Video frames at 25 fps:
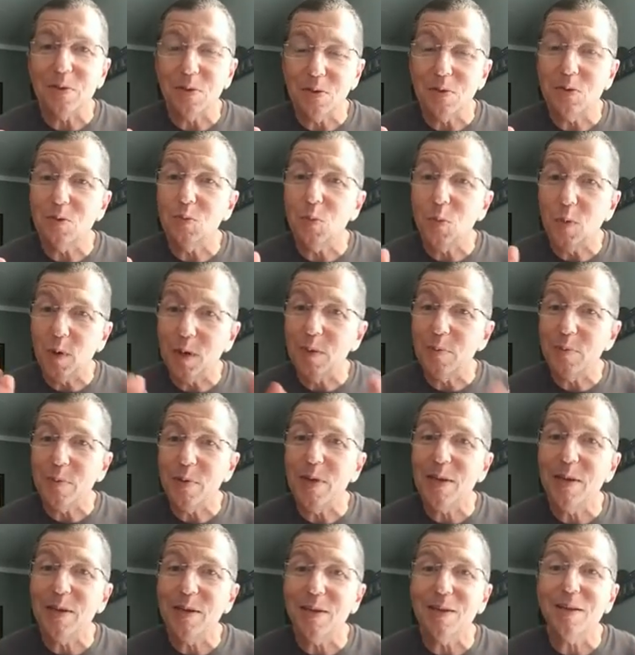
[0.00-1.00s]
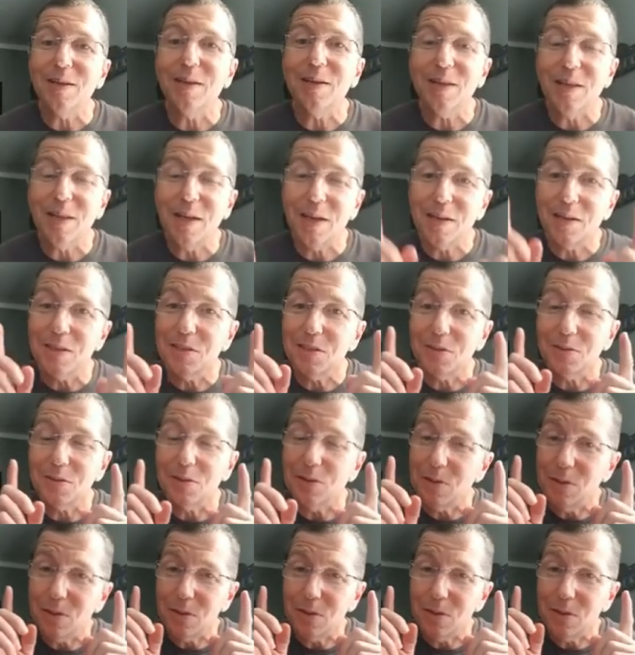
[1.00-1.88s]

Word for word: There's one opinion and that is